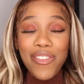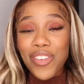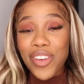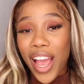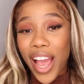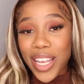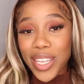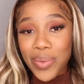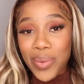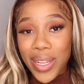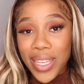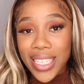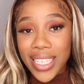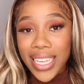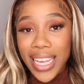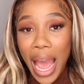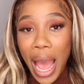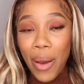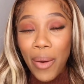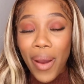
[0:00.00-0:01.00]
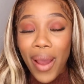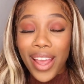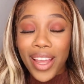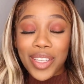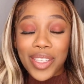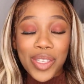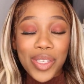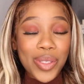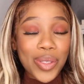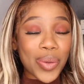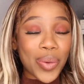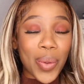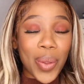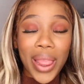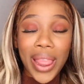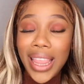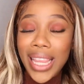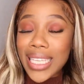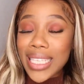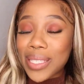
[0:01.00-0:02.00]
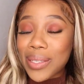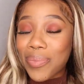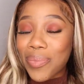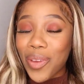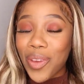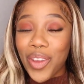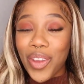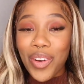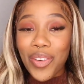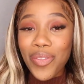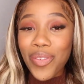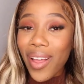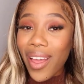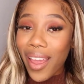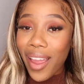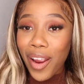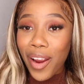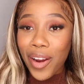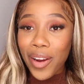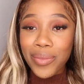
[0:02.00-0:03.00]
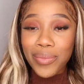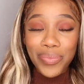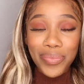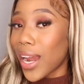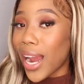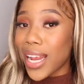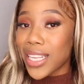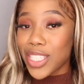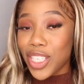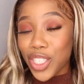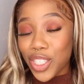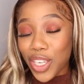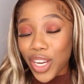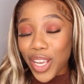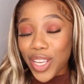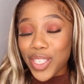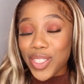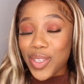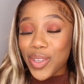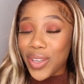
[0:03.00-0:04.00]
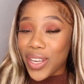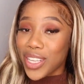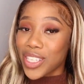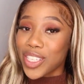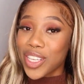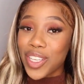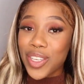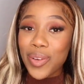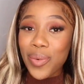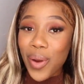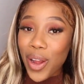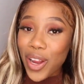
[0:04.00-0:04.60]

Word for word: if you guys want to see how i installed this beautiful hair then i suggest you continue